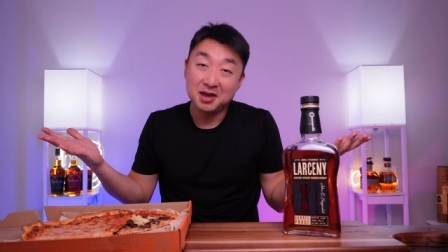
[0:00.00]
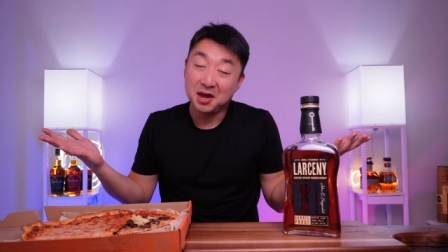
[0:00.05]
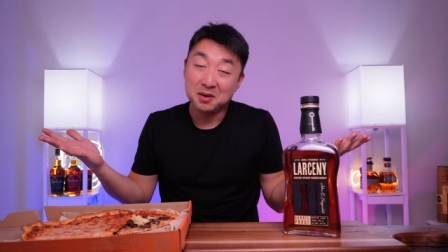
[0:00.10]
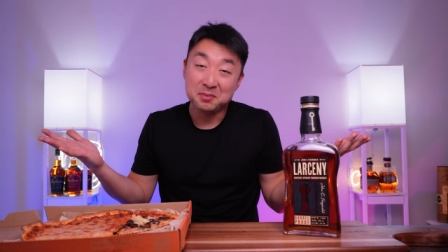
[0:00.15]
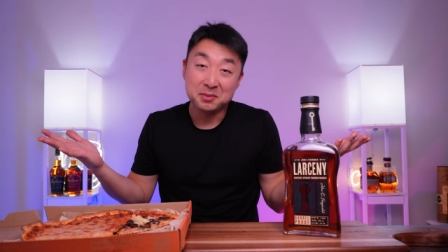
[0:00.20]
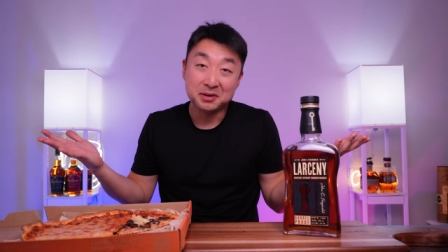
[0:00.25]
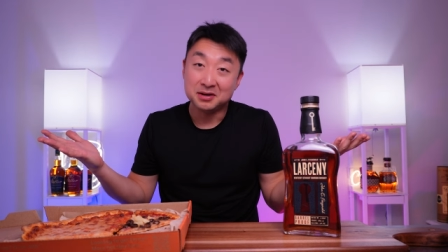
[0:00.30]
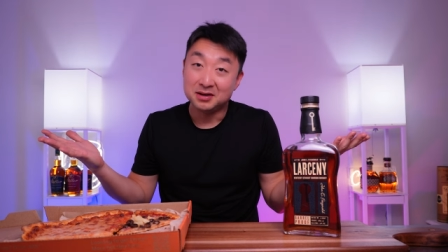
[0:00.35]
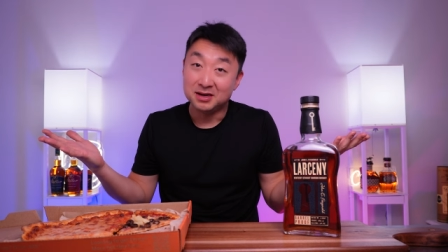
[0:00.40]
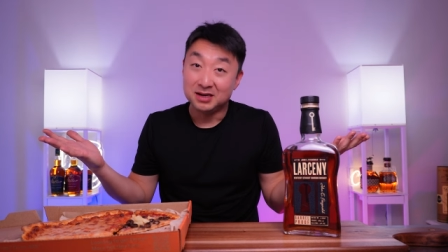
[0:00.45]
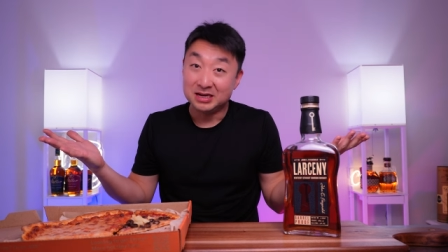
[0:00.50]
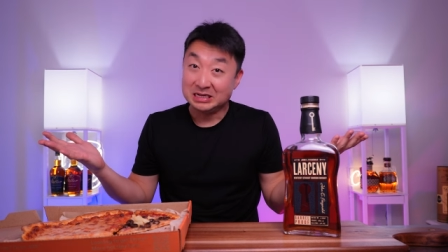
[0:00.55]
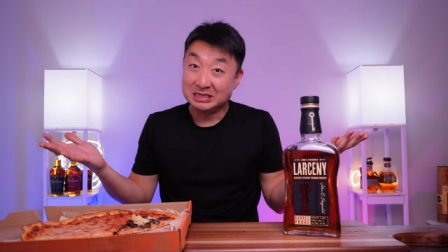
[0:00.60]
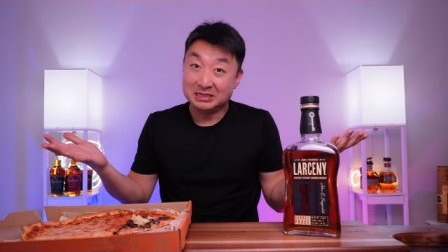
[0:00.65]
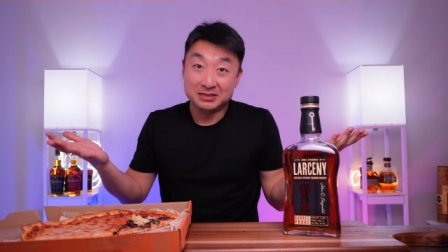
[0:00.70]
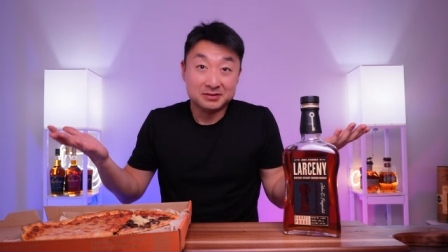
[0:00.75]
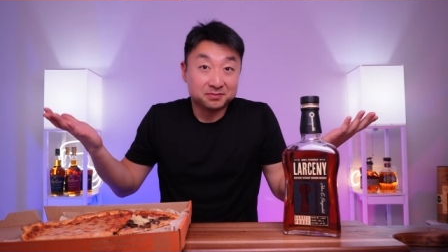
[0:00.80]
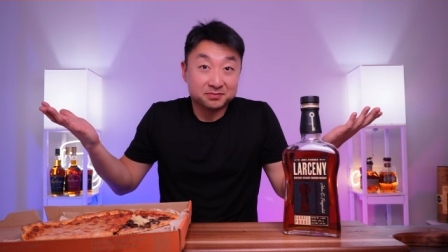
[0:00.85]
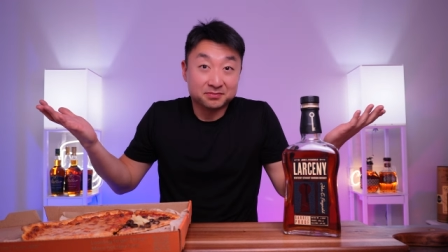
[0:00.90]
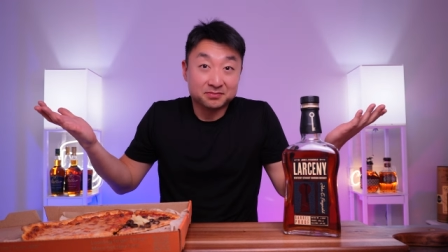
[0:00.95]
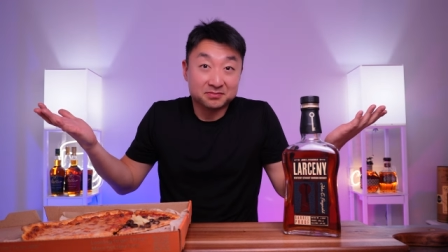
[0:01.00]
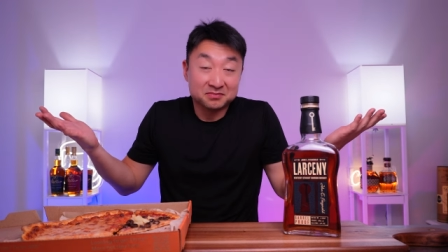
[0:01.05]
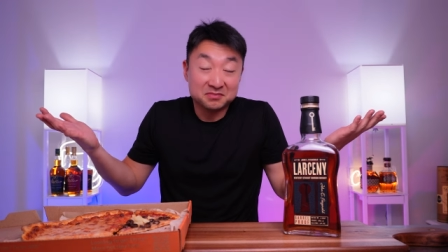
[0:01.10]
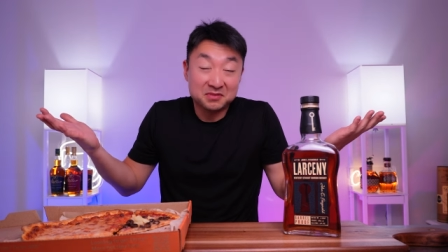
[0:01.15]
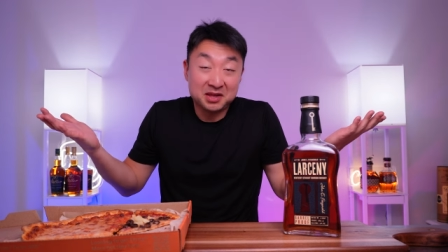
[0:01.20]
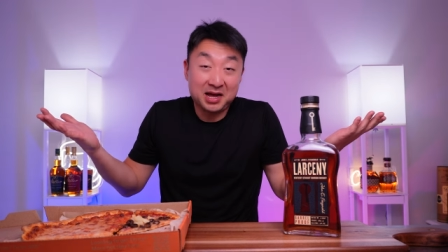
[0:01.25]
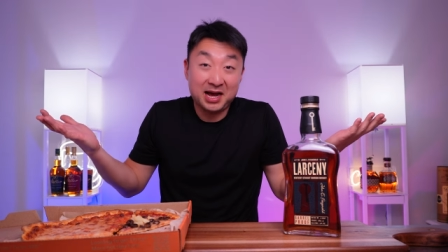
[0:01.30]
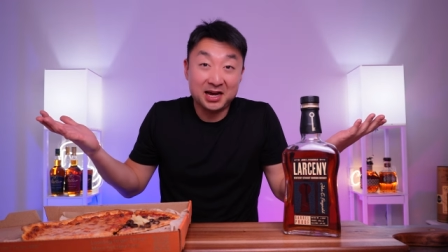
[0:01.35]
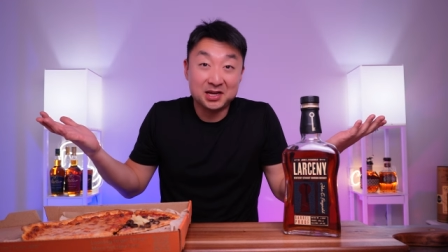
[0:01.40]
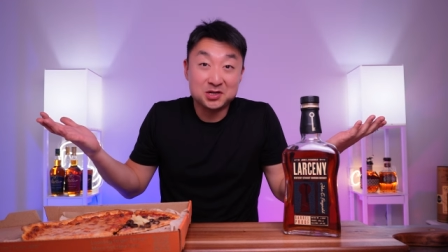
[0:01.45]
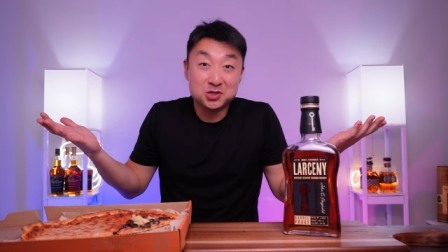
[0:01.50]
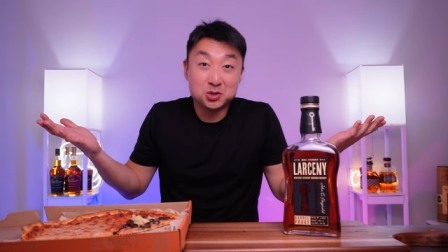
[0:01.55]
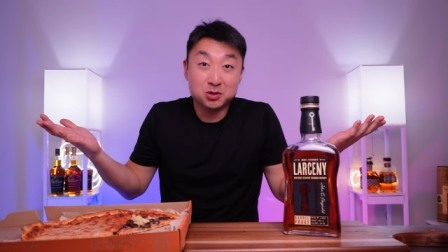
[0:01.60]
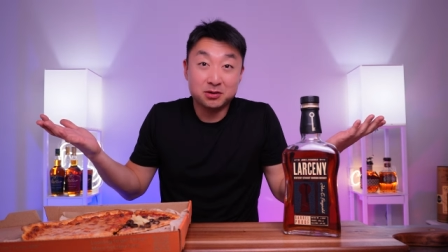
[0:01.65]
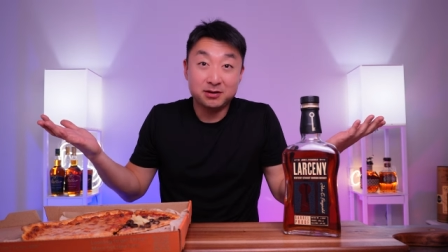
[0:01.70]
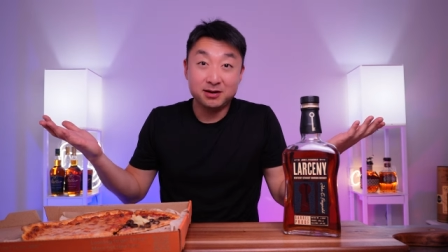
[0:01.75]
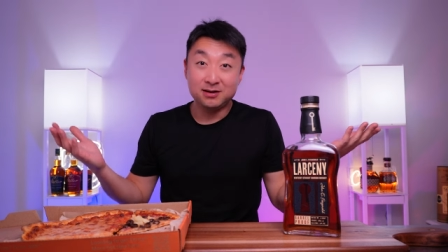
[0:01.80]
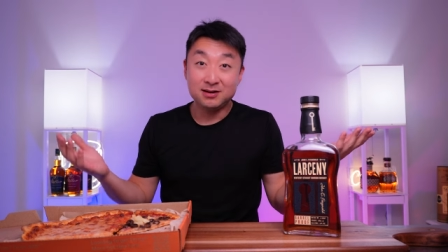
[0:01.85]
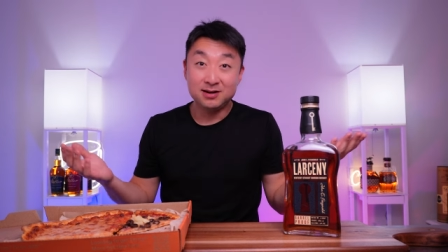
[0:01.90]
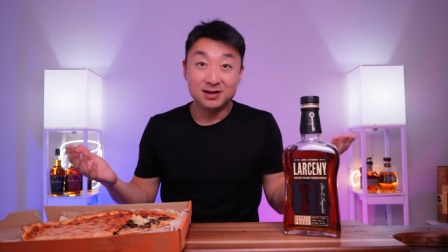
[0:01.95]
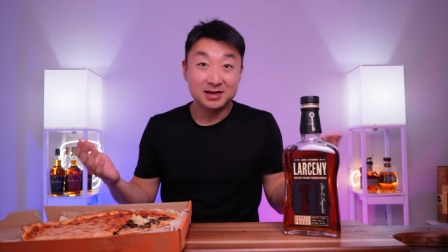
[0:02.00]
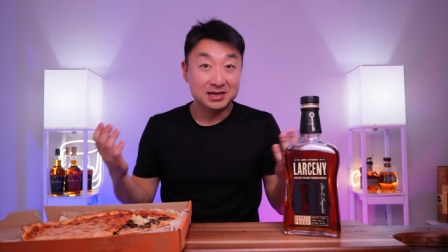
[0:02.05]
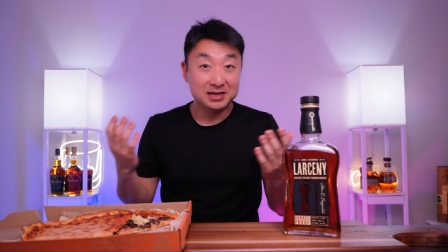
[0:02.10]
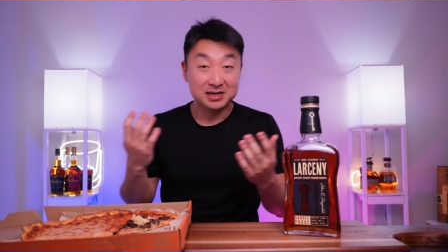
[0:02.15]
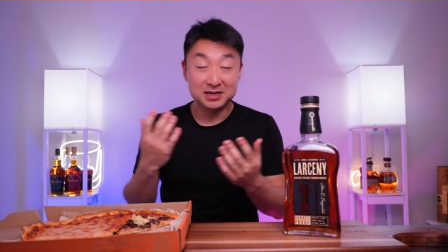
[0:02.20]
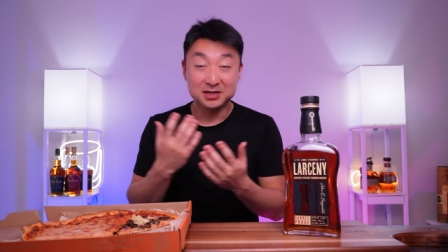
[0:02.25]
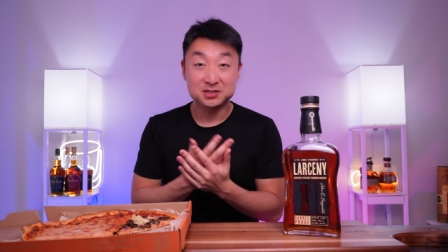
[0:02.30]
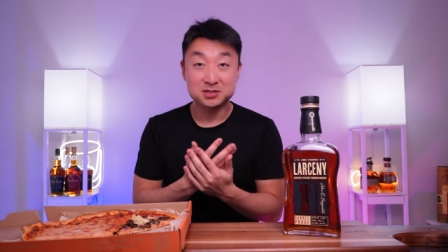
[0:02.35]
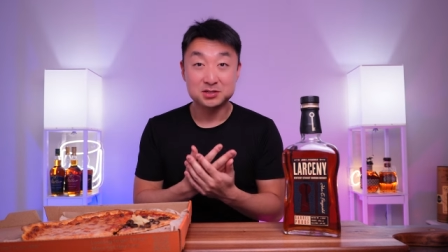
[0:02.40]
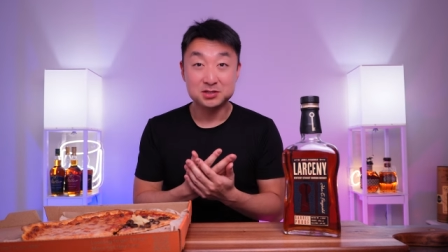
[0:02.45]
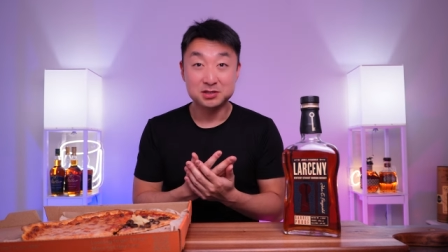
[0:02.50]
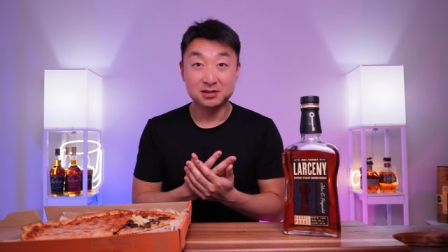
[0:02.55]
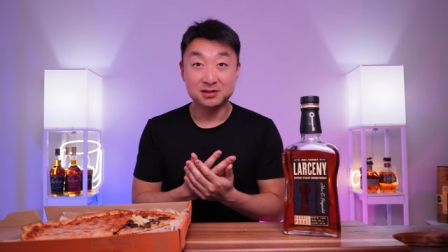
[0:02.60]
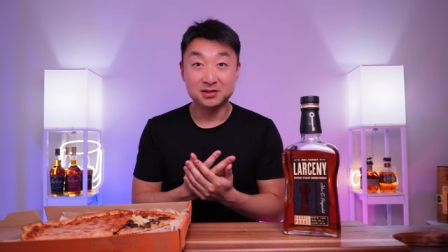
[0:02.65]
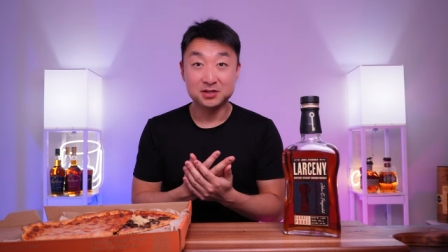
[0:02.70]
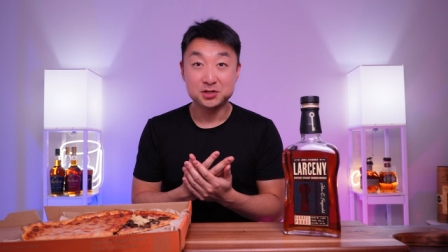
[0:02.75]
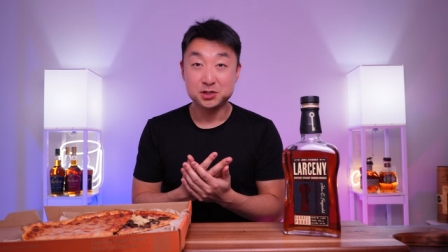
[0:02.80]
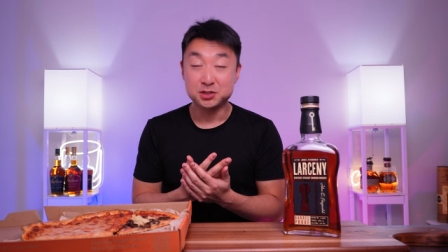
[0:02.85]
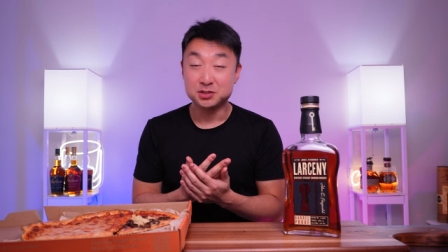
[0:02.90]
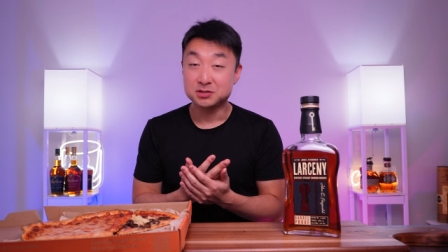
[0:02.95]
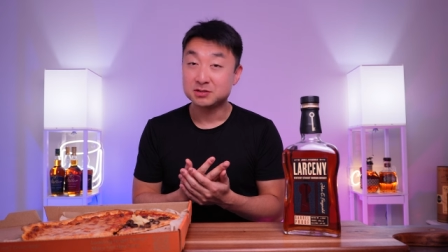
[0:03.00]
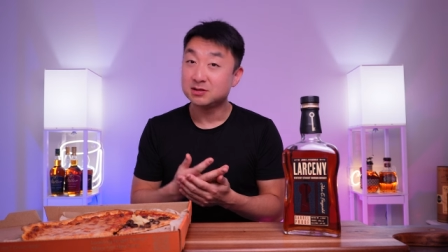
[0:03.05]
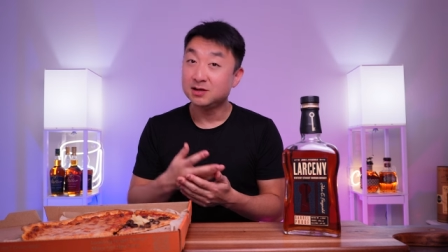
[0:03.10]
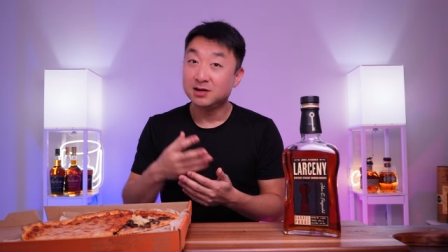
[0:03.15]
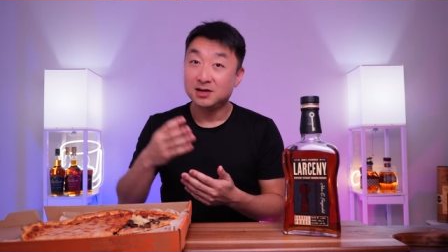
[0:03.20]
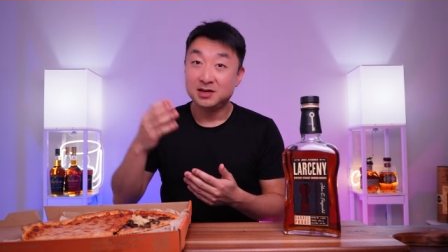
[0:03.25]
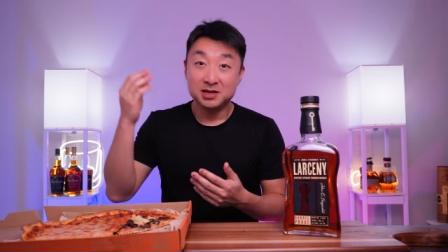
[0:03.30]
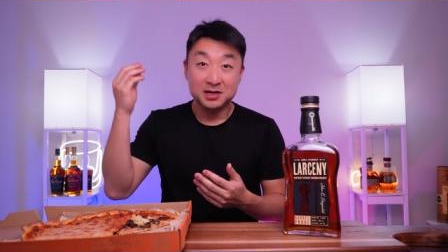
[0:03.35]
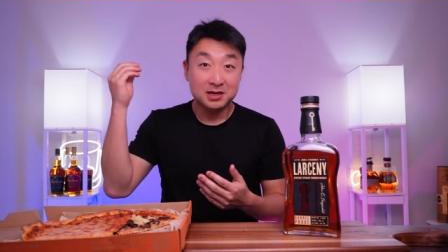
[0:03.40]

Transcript: I mean, I enjoyed it. It's delicious.